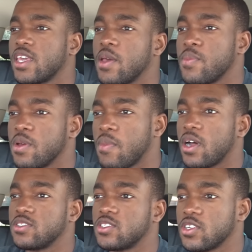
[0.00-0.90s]
Get me a
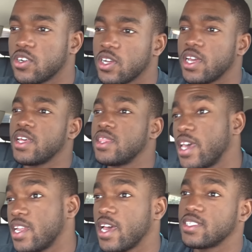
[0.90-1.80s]
Monster and
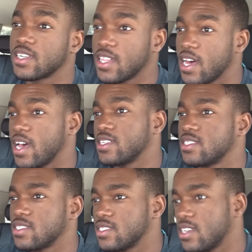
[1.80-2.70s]
then head to
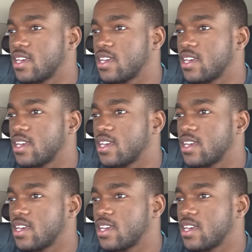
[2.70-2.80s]
class